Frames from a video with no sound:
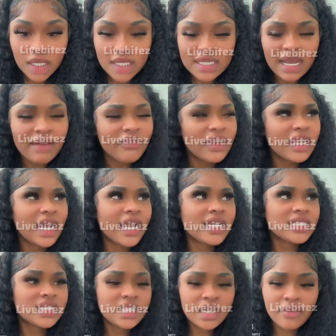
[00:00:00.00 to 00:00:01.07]
Because I felt
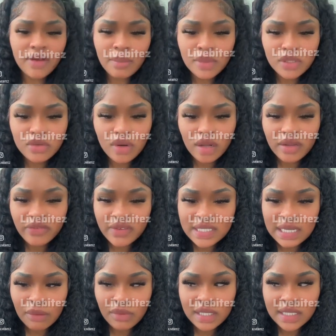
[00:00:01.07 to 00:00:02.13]
like, shit, if I'm going to do
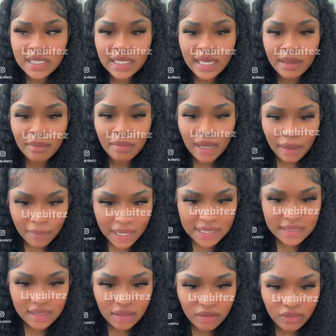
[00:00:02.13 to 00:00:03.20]
OnlyFans, I would have did that by
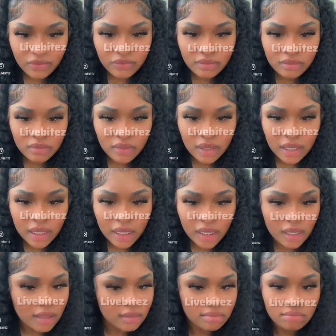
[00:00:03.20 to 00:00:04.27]
myself
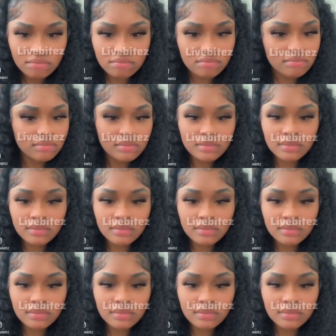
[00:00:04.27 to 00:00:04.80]
when...